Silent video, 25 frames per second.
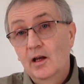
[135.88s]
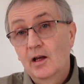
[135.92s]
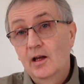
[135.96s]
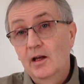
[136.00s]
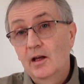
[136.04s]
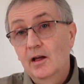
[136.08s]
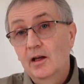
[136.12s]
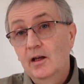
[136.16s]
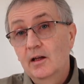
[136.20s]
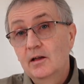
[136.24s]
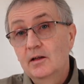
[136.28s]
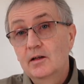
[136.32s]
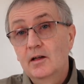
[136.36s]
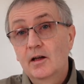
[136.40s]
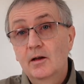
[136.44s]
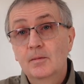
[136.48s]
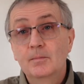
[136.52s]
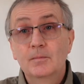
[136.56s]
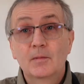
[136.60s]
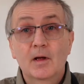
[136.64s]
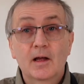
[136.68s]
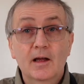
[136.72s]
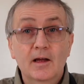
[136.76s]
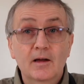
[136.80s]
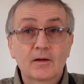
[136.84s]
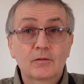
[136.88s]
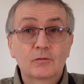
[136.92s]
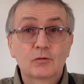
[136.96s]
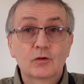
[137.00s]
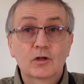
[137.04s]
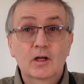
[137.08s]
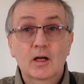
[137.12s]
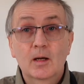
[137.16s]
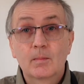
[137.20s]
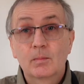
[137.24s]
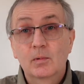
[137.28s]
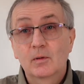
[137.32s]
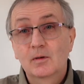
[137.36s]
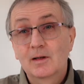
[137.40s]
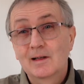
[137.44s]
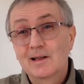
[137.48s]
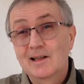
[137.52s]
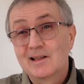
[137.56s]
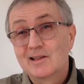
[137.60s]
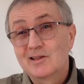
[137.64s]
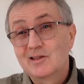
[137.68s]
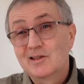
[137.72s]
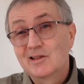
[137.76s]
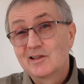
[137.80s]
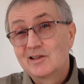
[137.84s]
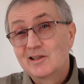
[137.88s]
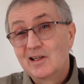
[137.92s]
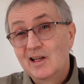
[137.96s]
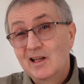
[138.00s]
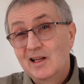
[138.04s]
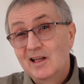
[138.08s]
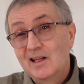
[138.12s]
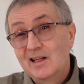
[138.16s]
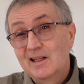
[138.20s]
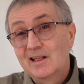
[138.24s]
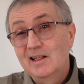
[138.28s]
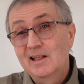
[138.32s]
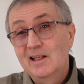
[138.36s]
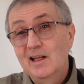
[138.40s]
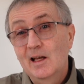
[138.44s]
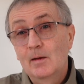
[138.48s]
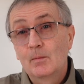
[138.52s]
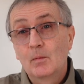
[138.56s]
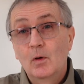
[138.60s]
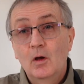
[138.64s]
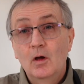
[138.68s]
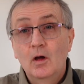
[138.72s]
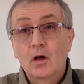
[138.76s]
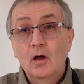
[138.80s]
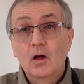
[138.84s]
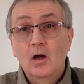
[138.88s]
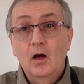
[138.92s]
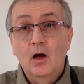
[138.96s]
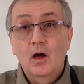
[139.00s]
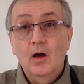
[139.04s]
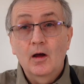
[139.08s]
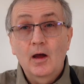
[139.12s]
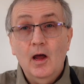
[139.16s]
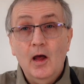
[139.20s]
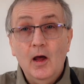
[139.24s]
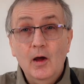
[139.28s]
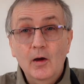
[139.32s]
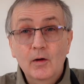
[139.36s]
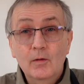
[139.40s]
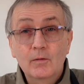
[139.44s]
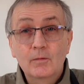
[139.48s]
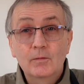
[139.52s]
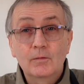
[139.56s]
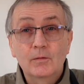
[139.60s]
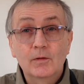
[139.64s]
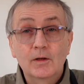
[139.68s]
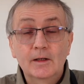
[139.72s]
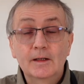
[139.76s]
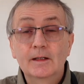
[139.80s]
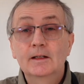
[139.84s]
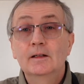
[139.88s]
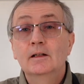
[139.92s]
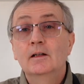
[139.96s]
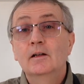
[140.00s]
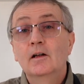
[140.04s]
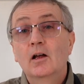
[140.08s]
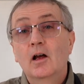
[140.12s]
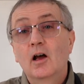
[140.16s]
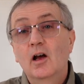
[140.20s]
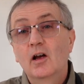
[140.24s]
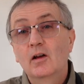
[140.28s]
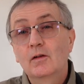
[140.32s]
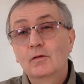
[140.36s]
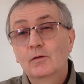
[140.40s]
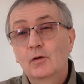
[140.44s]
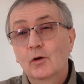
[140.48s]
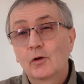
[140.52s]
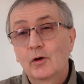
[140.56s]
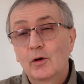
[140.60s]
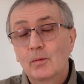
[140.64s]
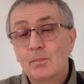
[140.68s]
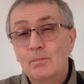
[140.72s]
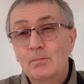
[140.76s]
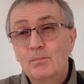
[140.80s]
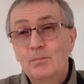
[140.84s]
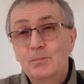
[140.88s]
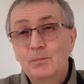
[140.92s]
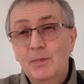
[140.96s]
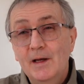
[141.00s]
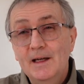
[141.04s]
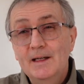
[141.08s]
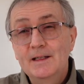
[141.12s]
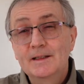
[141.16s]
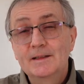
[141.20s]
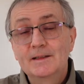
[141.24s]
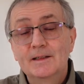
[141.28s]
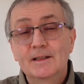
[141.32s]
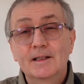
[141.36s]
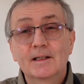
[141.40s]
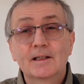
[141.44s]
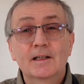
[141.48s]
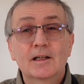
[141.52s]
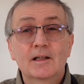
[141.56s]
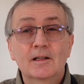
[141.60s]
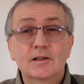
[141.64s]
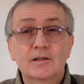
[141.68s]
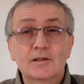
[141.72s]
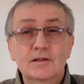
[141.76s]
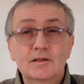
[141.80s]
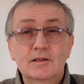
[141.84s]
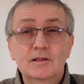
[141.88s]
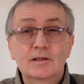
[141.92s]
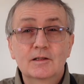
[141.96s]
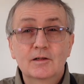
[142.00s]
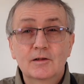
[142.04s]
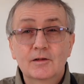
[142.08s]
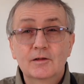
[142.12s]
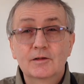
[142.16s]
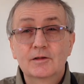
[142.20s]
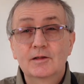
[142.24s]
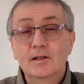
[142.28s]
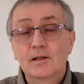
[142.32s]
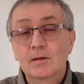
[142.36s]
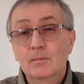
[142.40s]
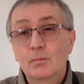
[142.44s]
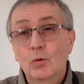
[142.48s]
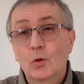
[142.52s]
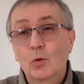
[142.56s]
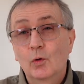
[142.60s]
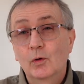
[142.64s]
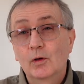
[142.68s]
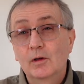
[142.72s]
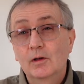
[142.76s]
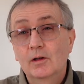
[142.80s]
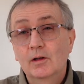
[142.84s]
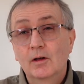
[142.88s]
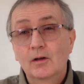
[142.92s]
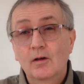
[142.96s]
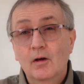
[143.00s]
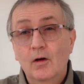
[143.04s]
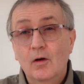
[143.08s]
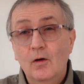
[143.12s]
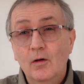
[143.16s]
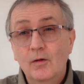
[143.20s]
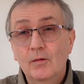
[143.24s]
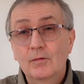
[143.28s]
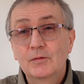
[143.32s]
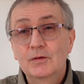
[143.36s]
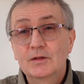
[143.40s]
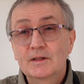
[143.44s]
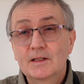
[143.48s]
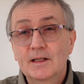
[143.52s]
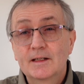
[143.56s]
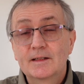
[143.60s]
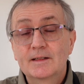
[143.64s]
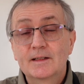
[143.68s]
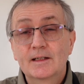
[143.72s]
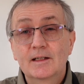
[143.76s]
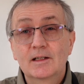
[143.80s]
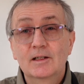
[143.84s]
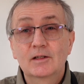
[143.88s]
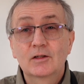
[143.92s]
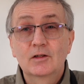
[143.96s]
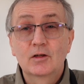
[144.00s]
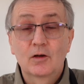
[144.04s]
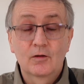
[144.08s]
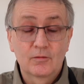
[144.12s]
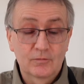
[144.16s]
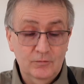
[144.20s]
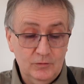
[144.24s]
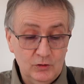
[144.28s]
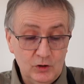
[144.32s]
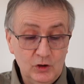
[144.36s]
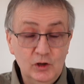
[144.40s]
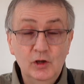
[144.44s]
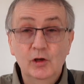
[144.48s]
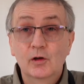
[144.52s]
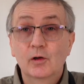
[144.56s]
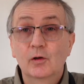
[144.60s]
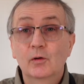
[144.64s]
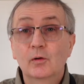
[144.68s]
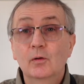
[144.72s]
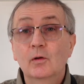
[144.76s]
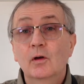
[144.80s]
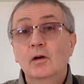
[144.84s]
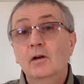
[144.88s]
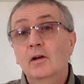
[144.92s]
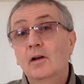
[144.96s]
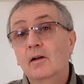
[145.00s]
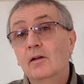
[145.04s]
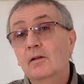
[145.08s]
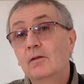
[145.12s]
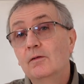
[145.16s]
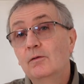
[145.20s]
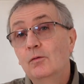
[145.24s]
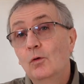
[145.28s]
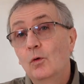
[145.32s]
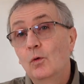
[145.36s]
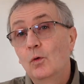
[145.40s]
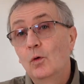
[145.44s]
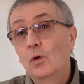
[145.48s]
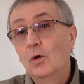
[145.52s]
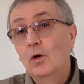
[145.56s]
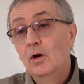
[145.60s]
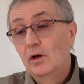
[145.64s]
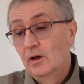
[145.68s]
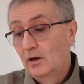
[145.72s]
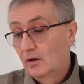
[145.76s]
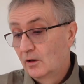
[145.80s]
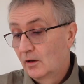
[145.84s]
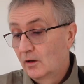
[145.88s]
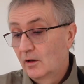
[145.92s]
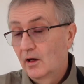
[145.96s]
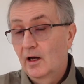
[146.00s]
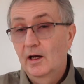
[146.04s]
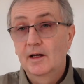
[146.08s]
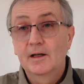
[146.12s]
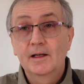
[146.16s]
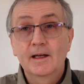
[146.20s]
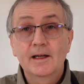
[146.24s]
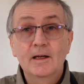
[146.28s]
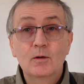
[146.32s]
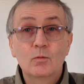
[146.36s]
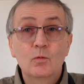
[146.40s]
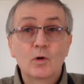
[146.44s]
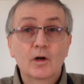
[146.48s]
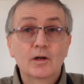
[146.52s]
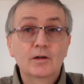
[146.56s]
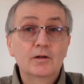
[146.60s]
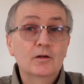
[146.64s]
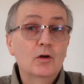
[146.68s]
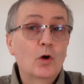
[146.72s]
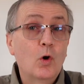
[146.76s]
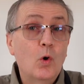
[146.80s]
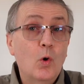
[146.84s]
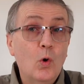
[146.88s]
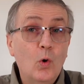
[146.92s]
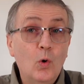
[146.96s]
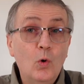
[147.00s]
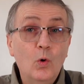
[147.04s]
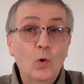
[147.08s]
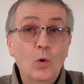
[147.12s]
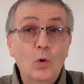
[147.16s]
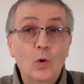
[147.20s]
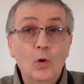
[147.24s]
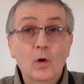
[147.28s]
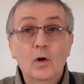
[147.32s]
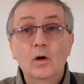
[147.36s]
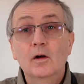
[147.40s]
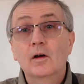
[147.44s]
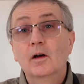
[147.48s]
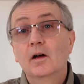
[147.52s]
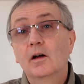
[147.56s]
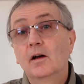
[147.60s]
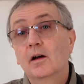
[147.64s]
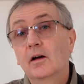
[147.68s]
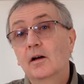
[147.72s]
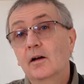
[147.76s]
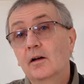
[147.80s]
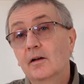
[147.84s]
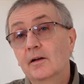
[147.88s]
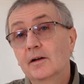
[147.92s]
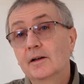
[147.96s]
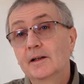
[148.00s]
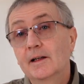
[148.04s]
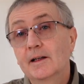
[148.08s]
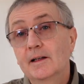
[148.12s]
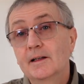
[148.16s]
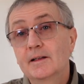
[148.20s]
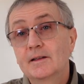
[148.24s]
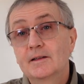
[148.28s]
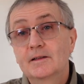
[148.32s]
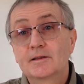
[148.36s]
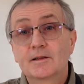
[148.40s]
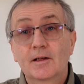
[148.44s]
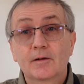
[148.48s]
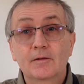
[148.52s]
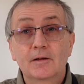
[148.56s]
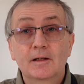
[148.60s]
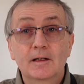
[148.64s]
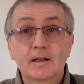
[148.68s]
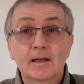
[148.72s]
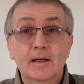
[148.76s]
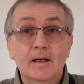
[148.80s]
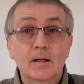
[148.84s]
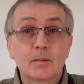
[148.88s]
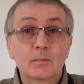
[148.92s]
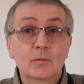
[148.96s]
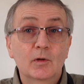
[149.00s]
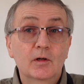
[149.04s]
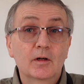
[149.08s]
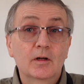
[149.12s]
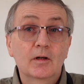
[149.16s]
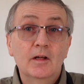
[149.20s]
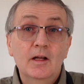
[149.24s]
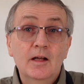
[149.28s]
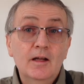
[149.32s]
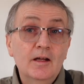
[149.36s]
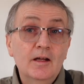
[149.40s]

And um, after a couple of glitches, yep, I hopefully I've got a basic starting point of settings for you for an A1 or a high-end Sony camera,